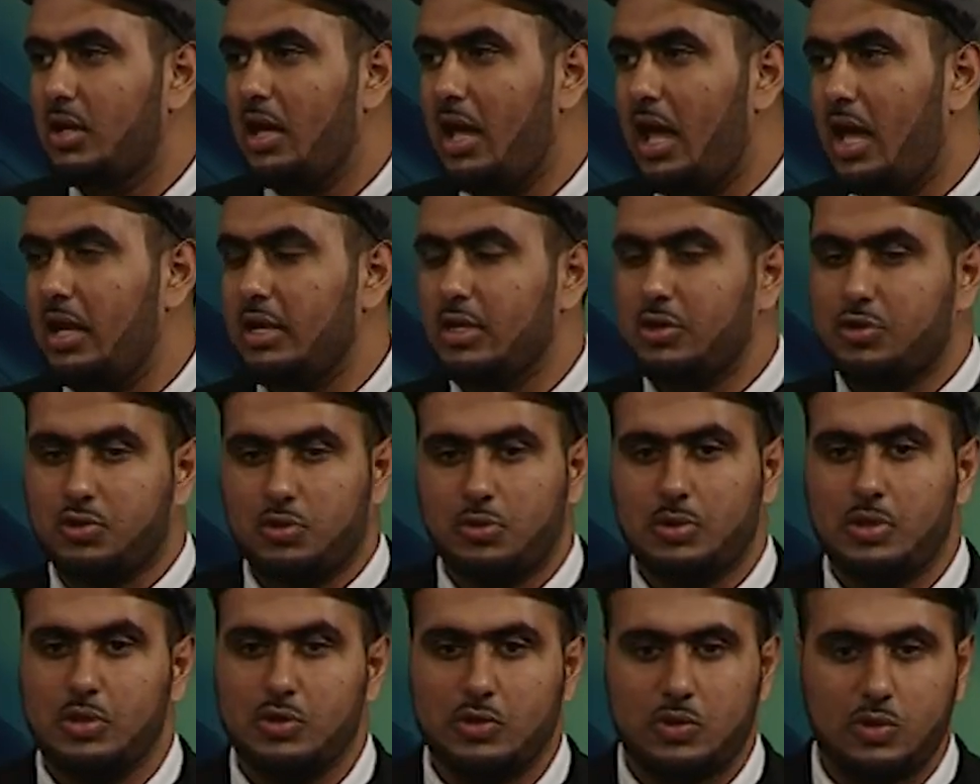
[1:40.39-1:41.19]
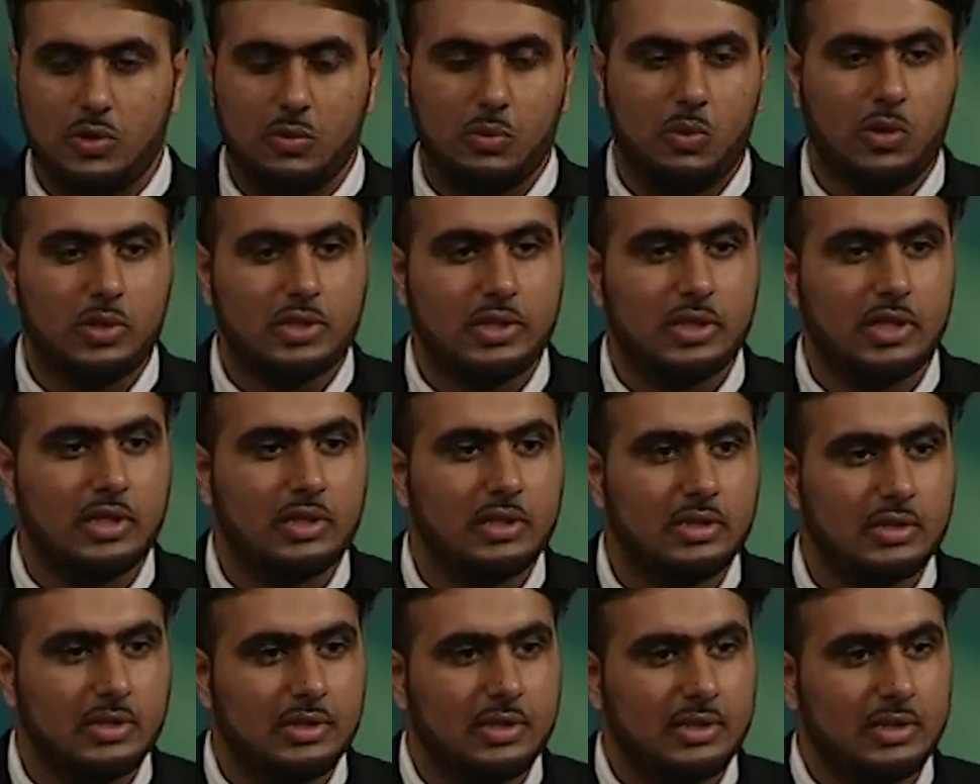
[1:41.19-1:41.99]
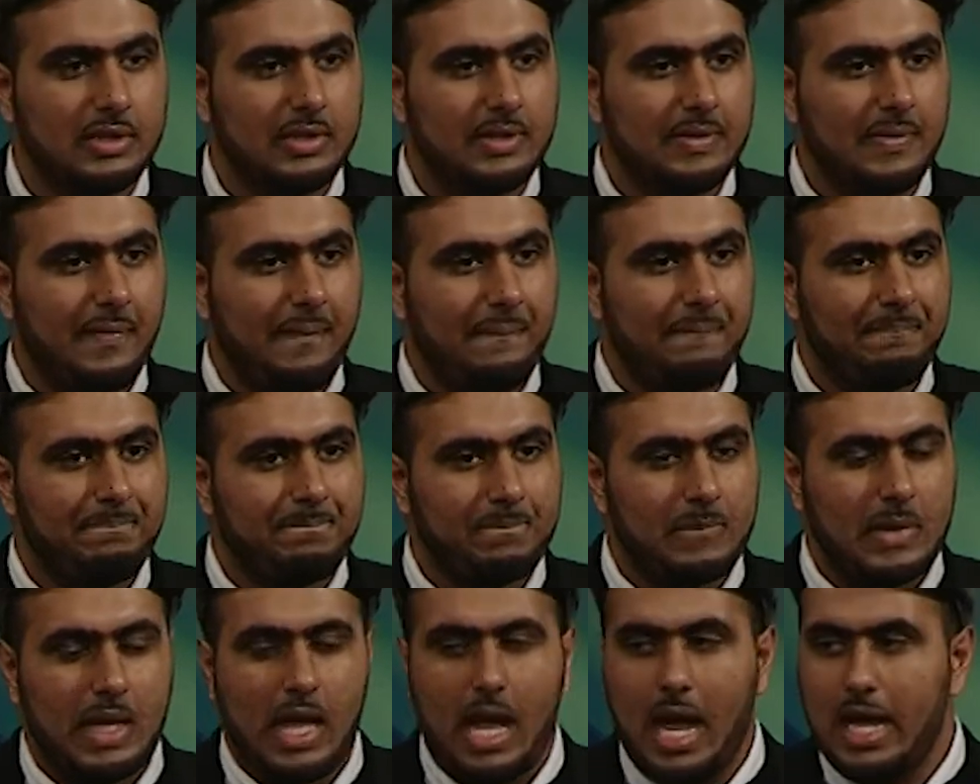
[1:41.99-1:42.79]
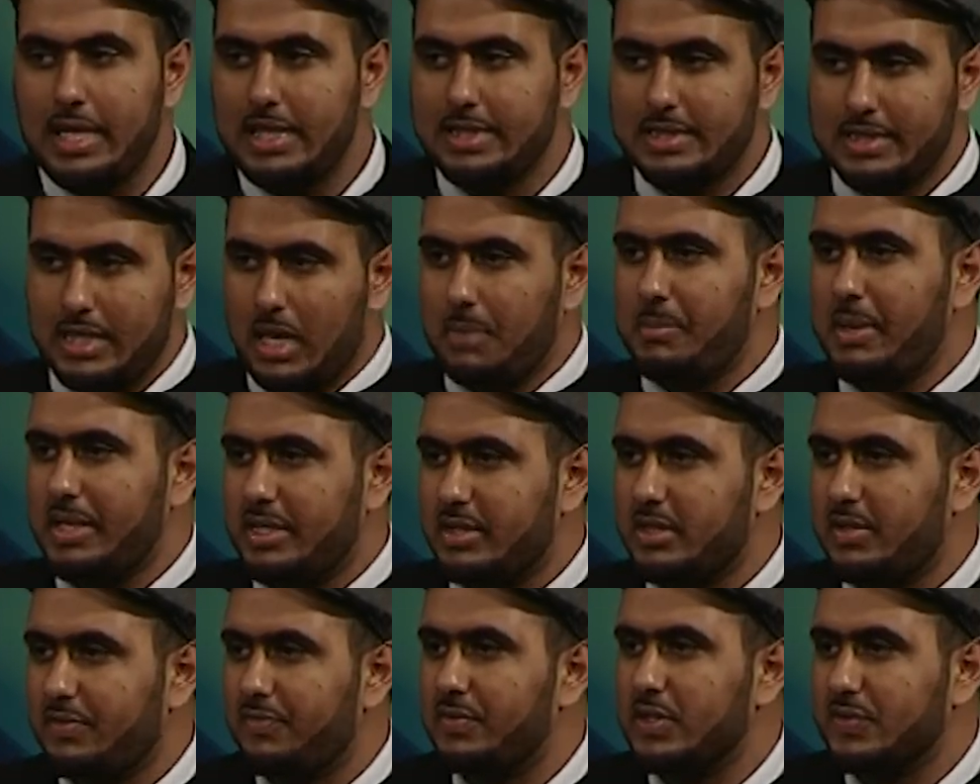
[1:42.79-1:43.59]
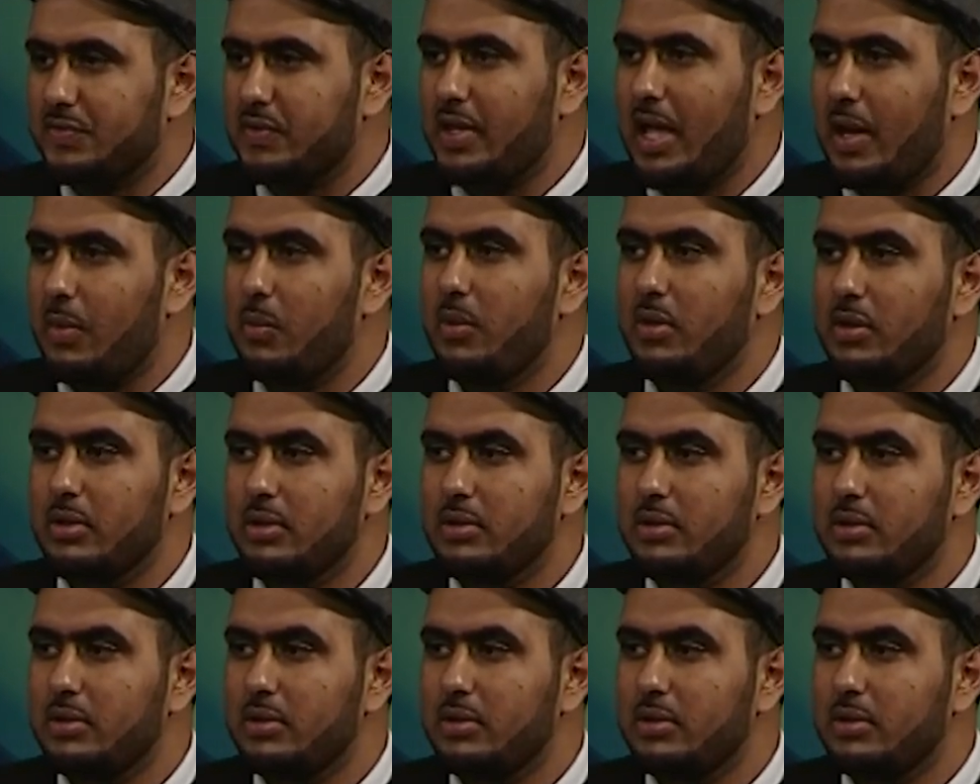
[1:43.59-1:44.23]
and he threw it into the water. And he said, "I made a difference for that one."